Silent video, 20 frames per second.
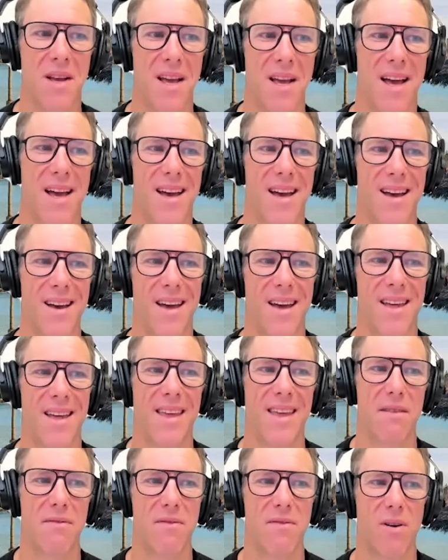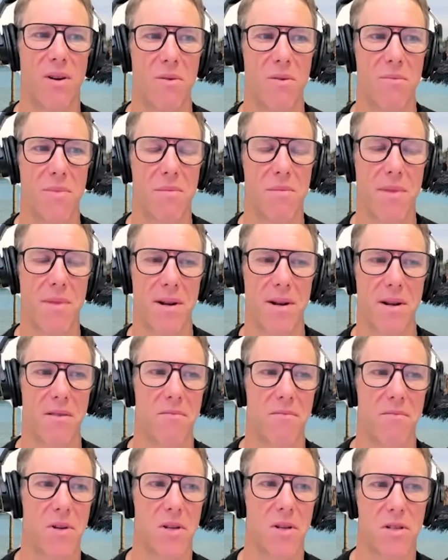and they follow me. Many
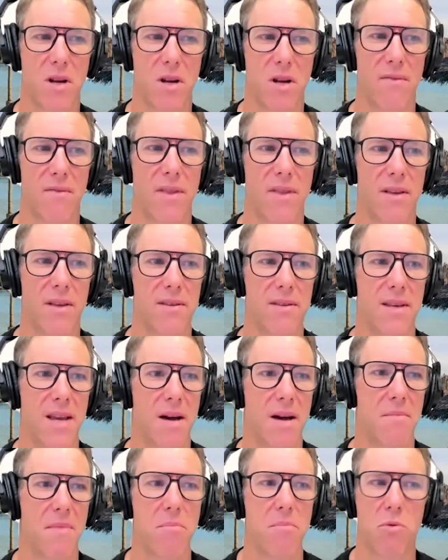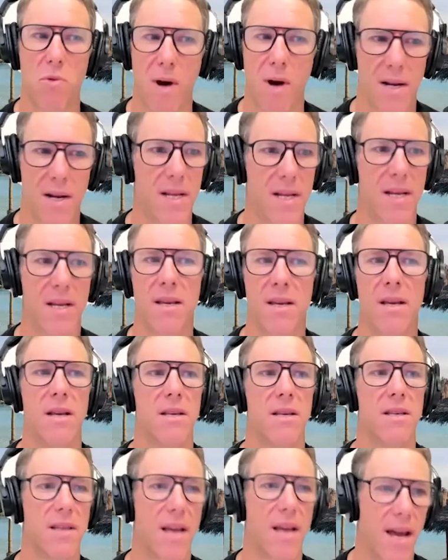of the staff, they see I'm up running,
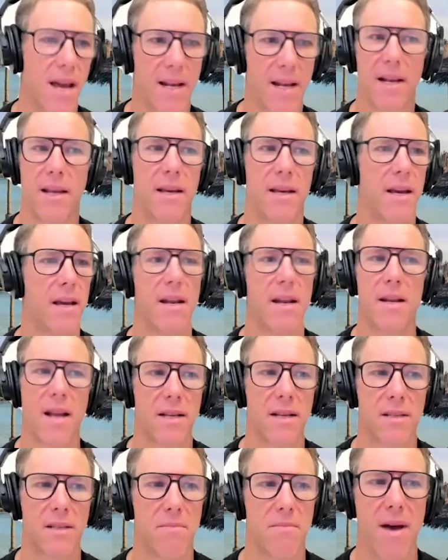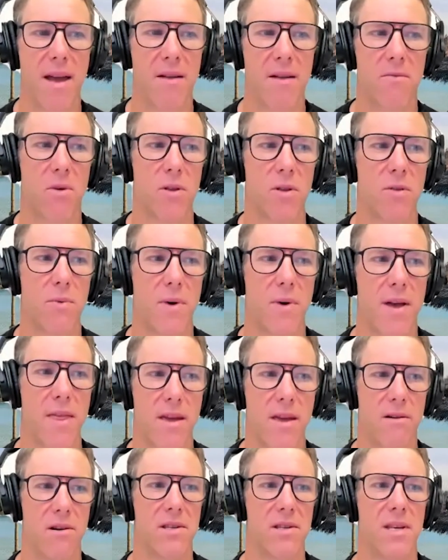cycling, and it doesn't matter what
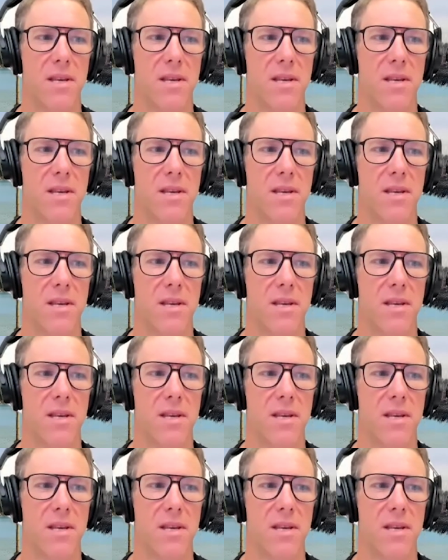weather it